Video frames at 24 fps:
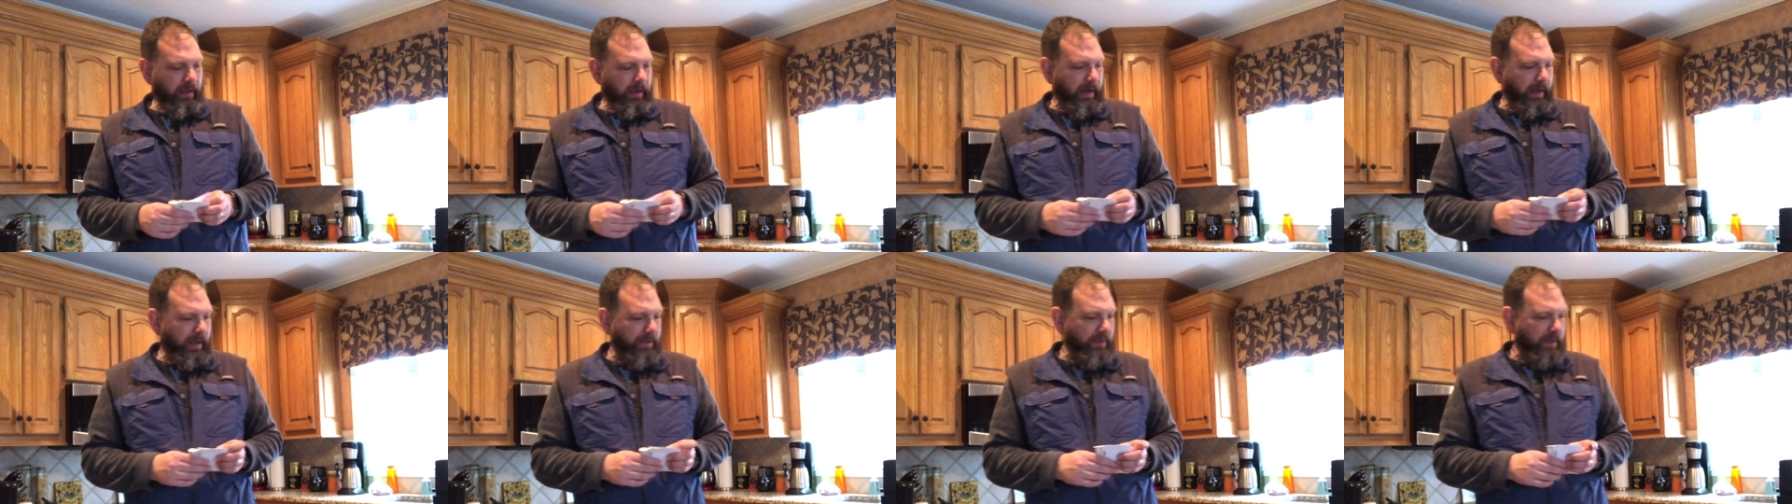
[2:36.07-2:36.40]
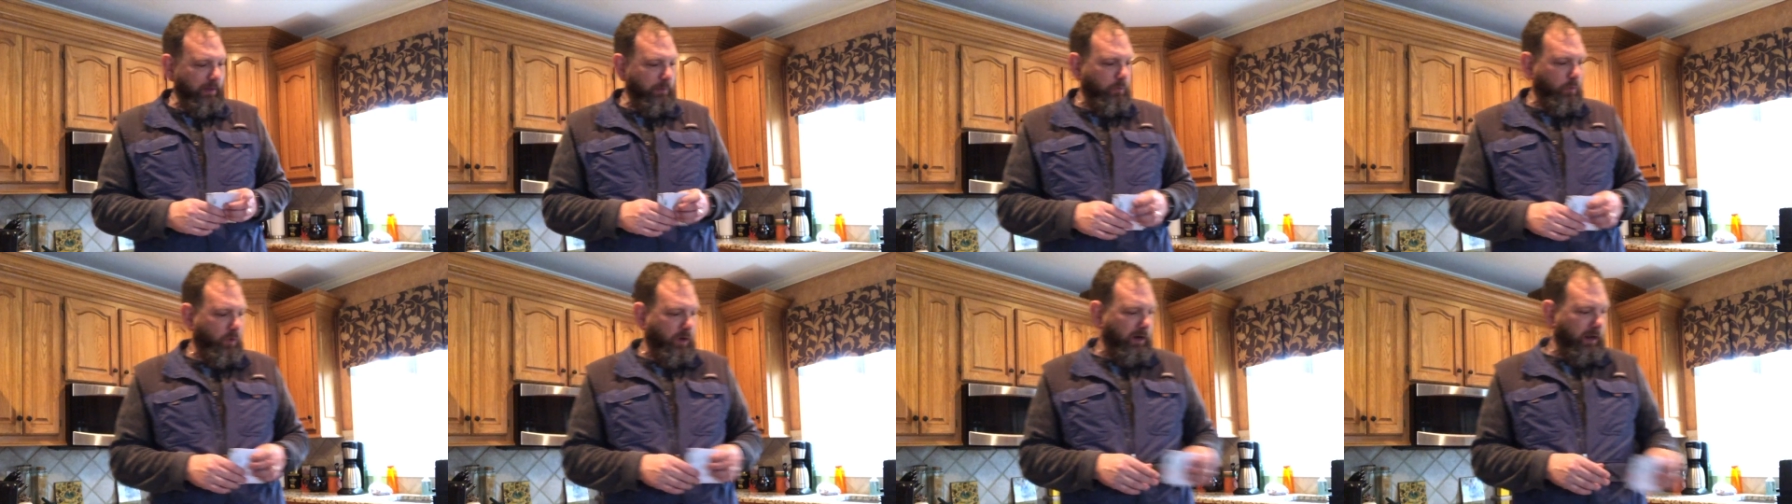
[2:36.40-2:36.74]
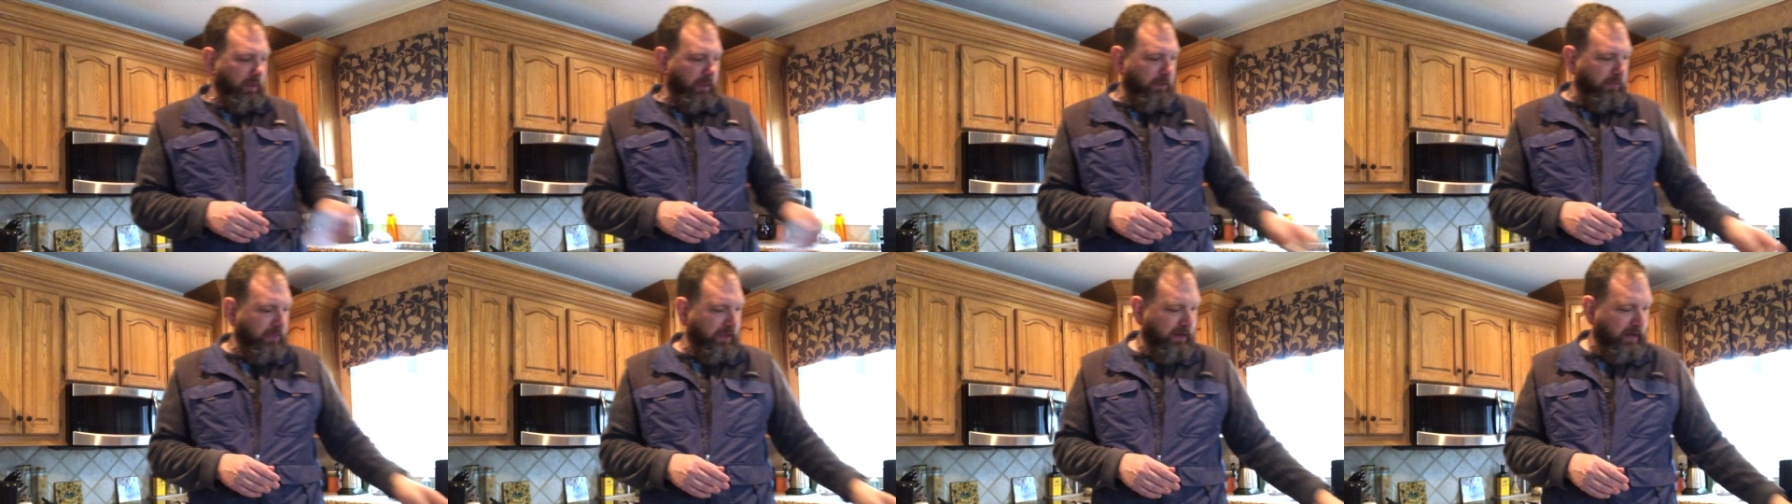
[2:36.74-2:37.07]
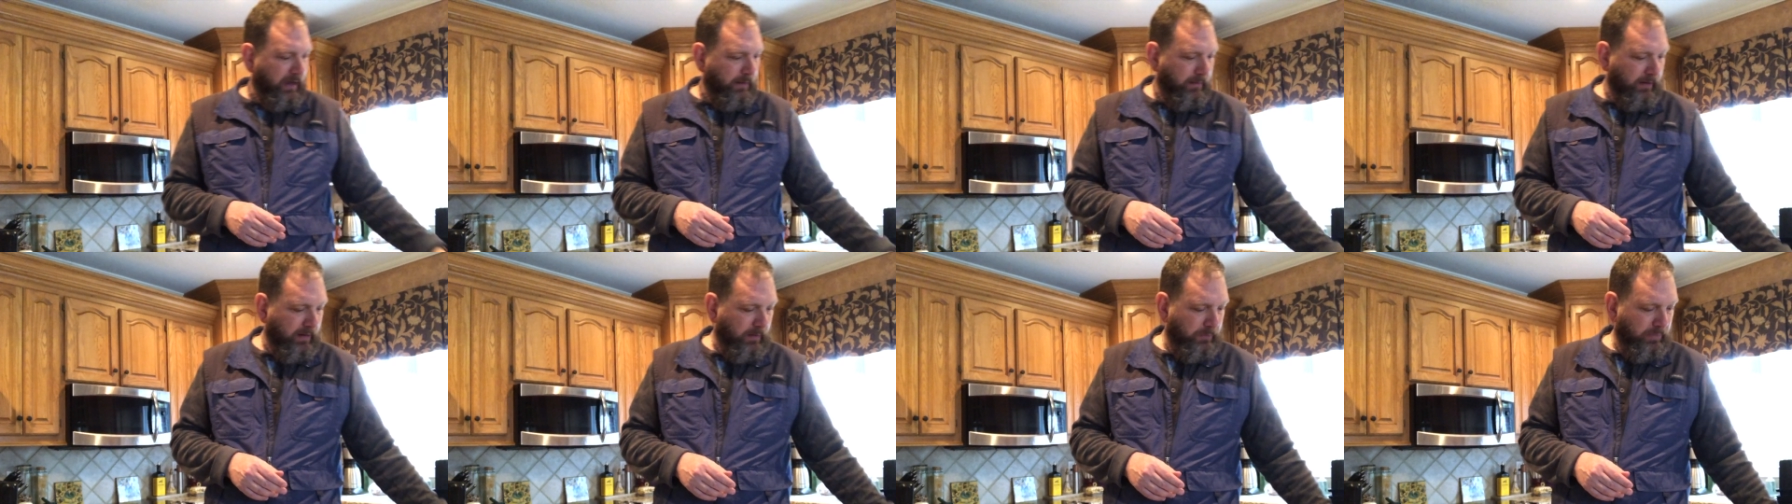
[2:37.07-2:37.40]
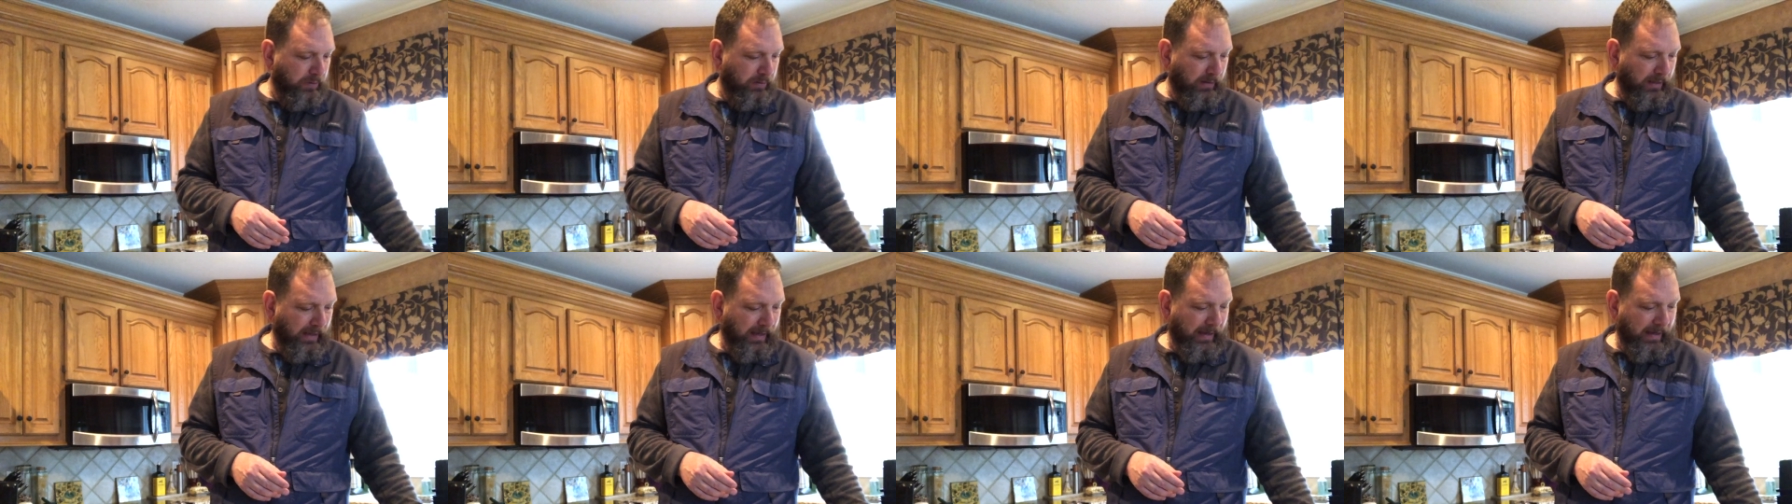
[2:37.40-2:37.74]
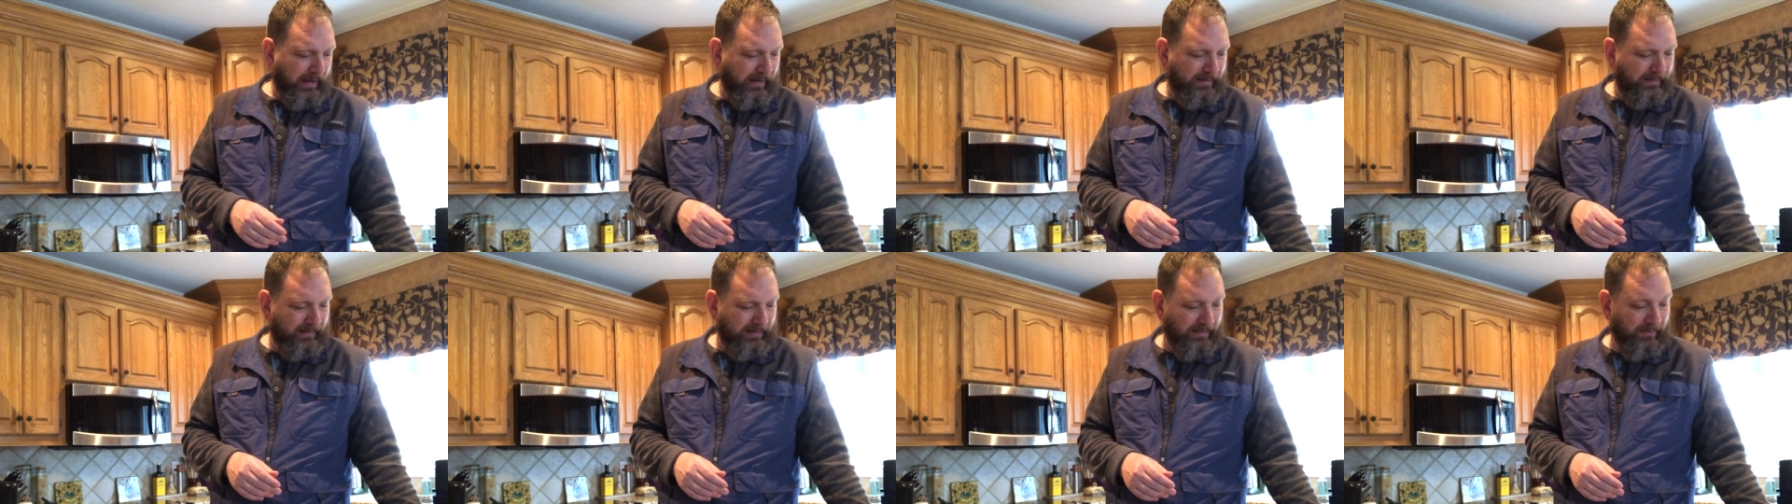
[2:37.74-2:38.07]
And then one other thing I'm going to
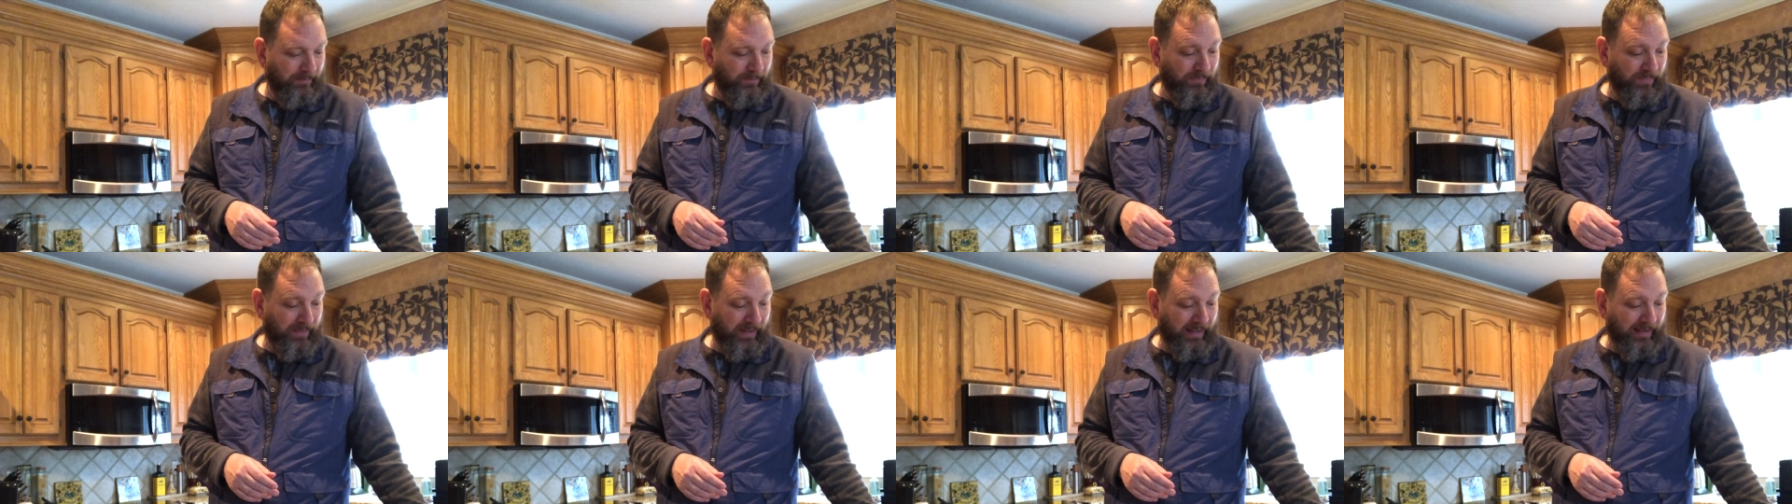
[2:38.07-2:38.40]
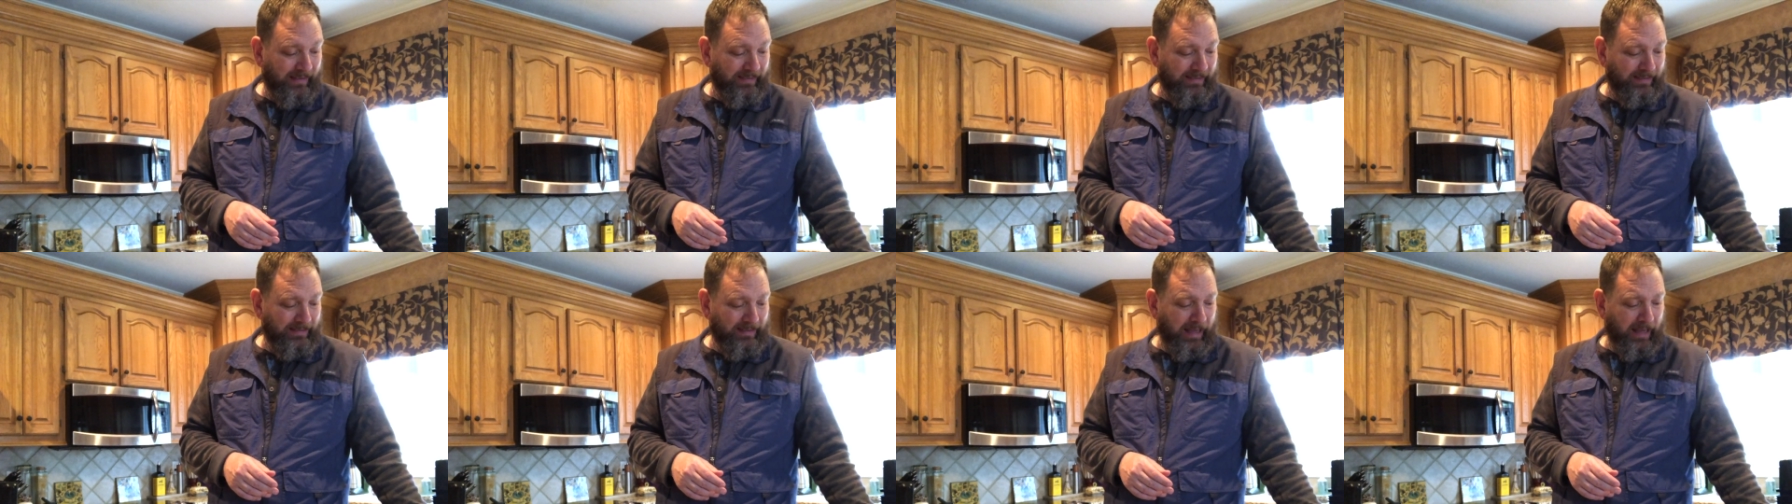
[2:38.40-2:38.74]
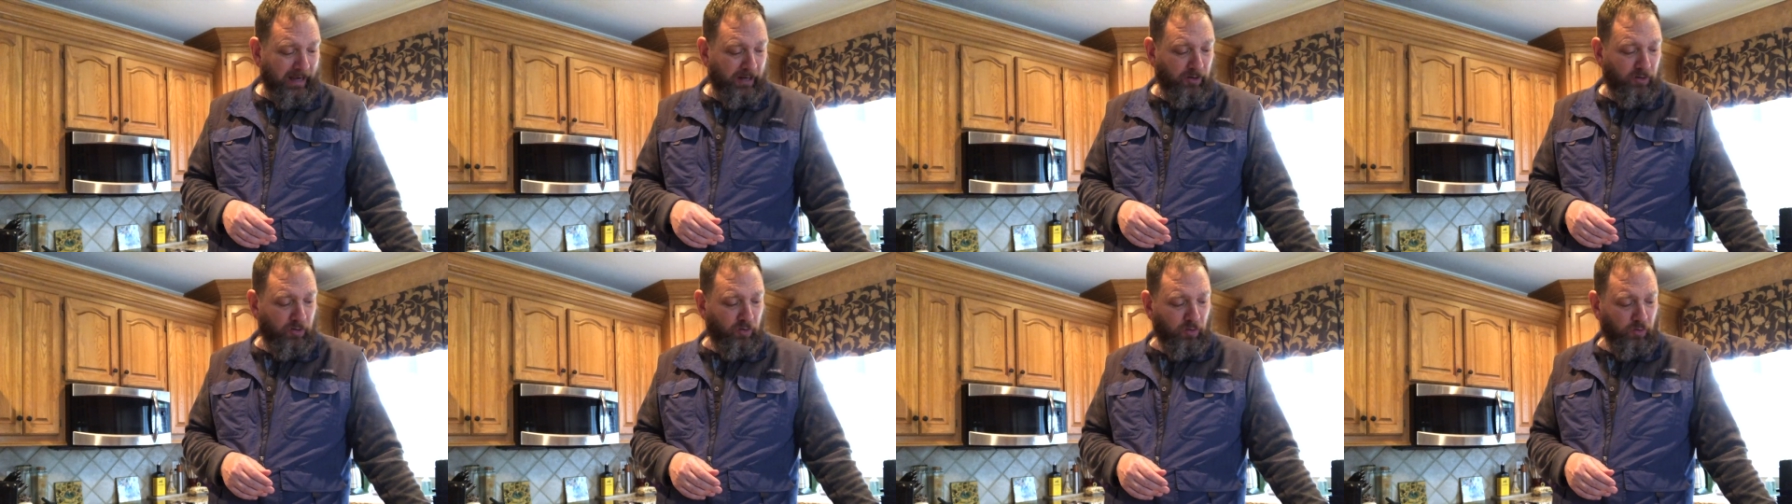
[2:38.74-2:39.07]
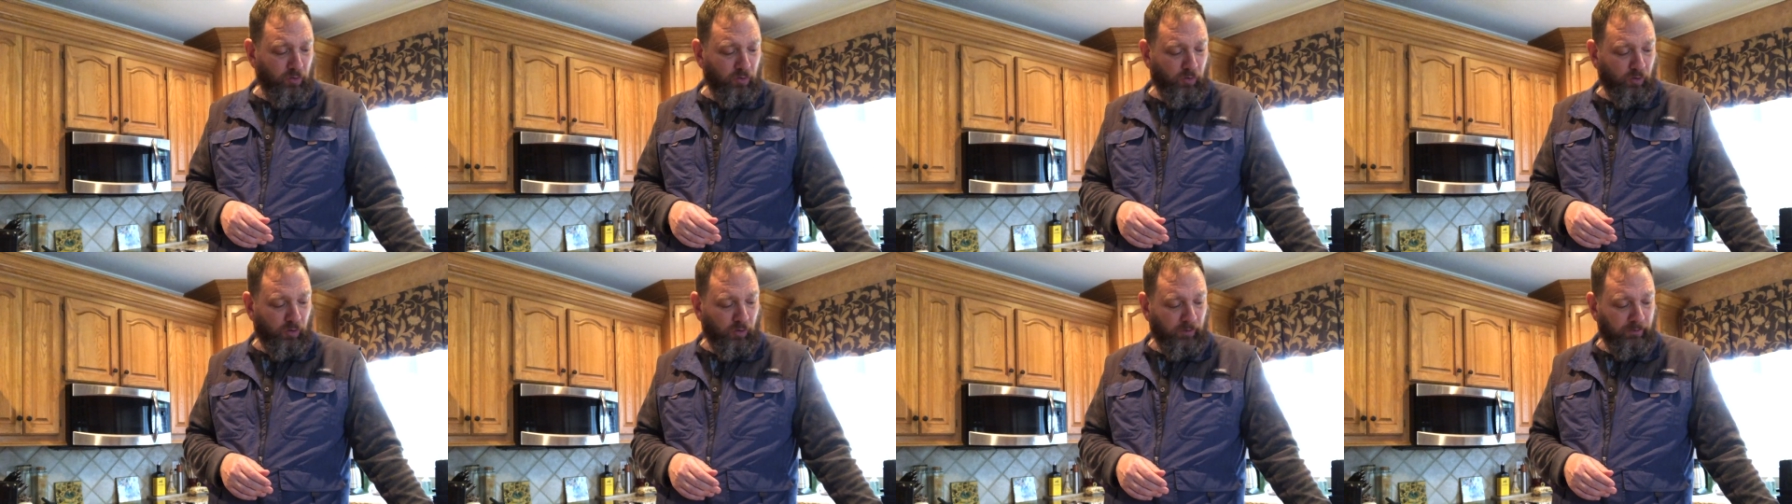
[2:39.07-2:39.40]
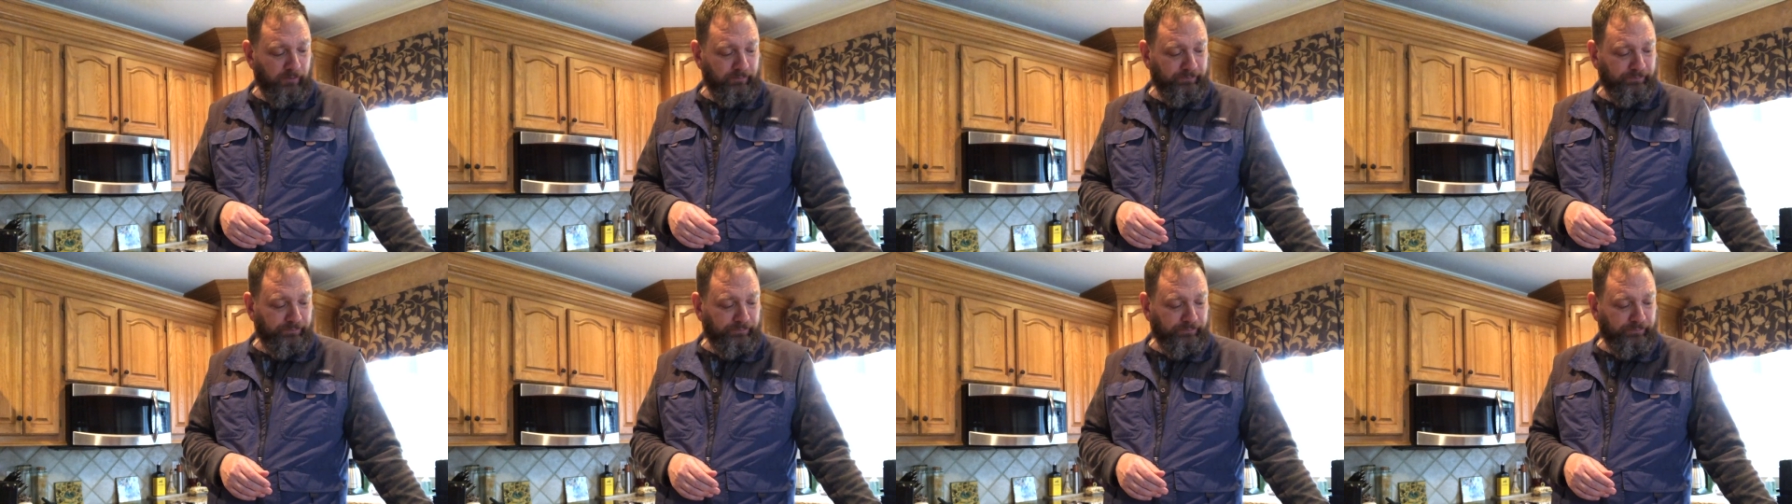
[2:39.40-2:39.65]
plant, and this is kind of cool.